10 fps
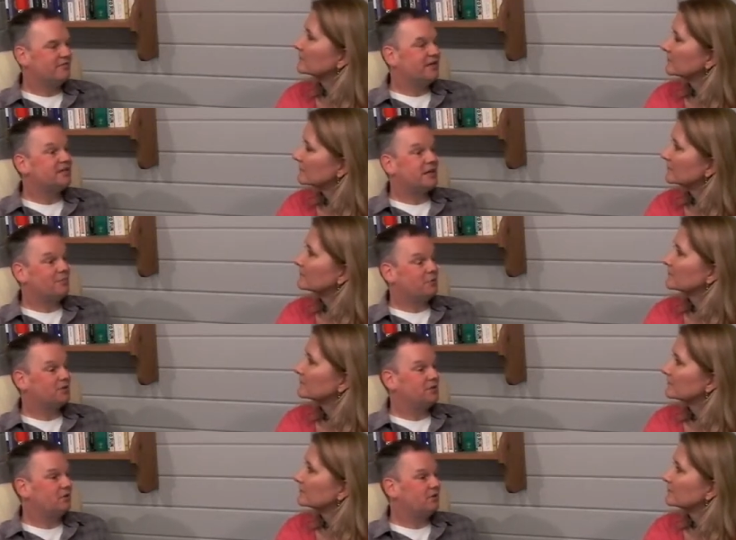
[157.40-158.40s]
Speaker 1: there is a
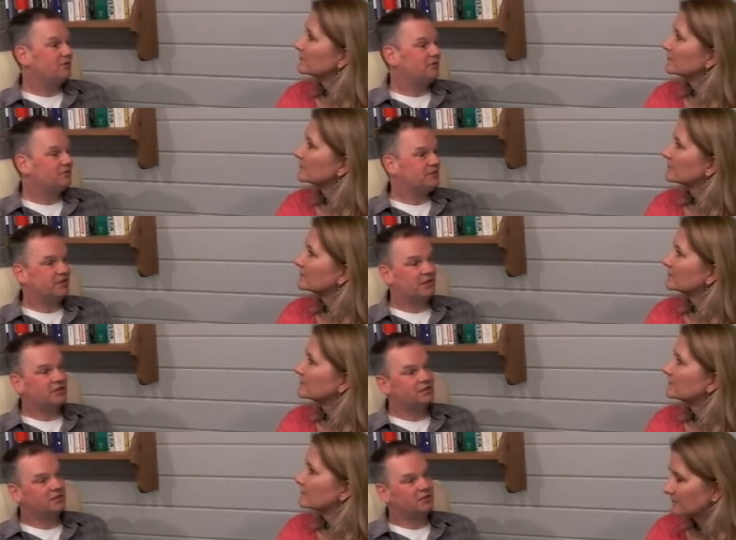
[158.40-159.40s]
body of
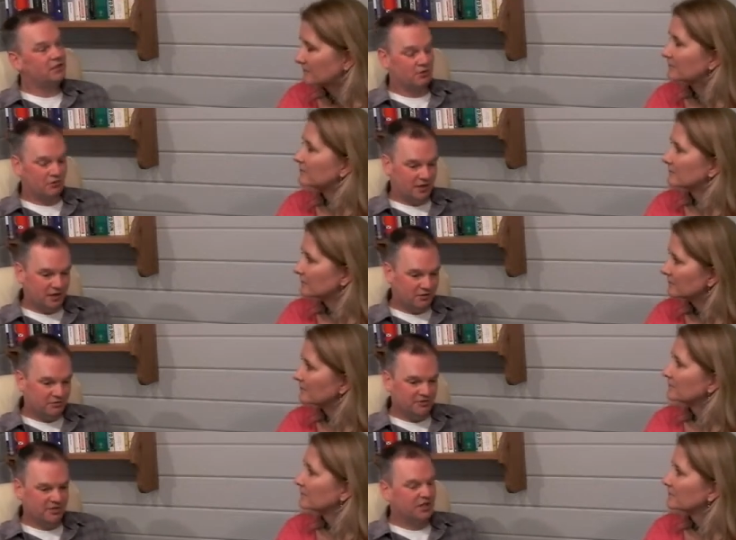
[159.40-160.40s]
research, uh,
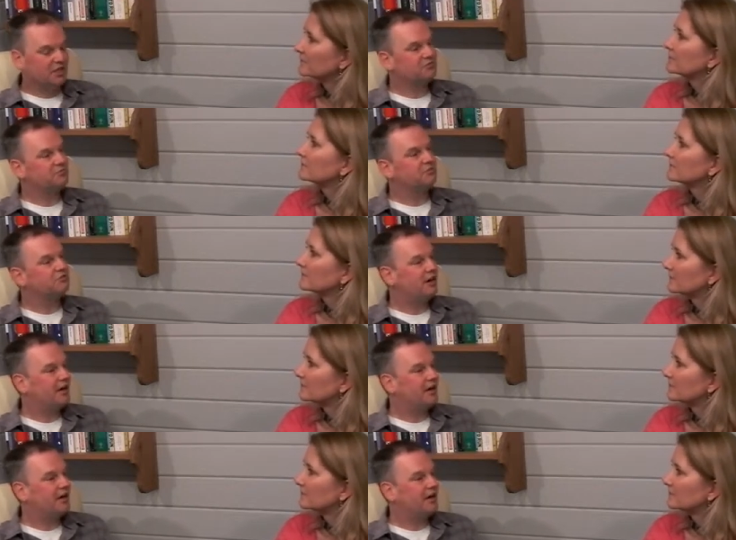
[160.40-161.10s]
clinical research from